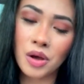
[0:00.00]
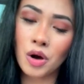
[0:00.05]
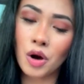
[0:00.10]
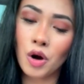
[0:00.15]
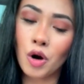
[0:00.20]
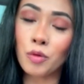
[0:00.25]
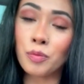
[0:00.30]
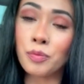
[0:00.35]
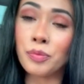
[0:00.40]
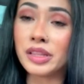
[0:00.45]

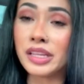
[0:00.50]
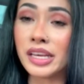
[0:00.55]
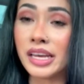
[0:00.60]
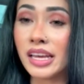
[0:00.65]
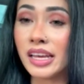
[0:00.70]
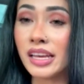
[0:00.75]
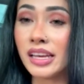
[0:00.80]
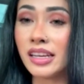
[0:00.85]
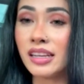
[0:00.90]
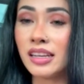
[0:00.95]

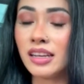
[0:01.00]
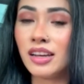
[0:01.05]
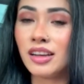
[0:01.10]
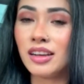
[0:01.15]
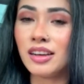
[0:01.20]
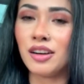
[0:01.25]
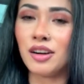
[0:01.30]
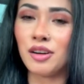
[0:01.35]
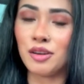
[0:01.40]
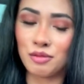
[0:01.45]
hopefully,
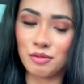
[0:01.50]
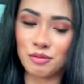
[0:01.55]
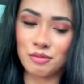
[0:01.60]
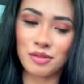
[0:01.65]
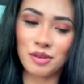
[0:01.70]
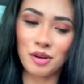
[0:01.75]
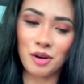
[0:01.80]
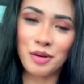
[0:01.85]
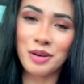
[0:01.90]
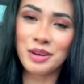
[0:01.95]
oh,
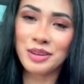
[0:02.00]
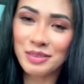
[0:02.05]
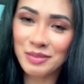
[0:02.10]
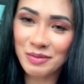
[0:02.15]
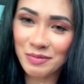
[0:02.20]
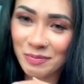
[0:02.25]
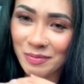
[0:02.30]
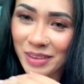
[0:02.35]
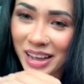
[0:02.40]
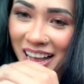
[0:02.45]

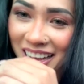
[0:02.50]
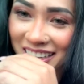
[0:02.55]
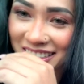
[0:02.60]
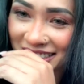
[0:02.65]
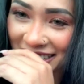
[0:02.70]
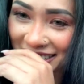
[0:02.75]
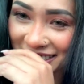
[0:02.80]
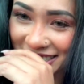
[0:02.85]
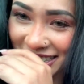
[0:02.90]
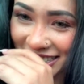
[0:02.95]
my
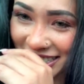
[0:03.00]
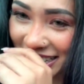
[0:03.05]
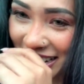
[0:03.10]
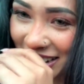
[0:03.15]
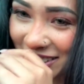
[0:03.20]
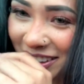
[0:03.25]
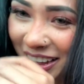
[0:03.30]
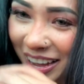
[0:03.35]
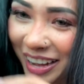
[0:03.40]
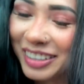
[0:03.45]
accent just
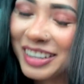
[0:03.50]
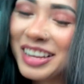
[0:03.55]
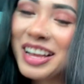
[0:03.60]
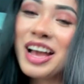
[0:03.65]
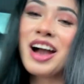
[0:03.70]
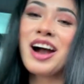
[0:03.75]
came out.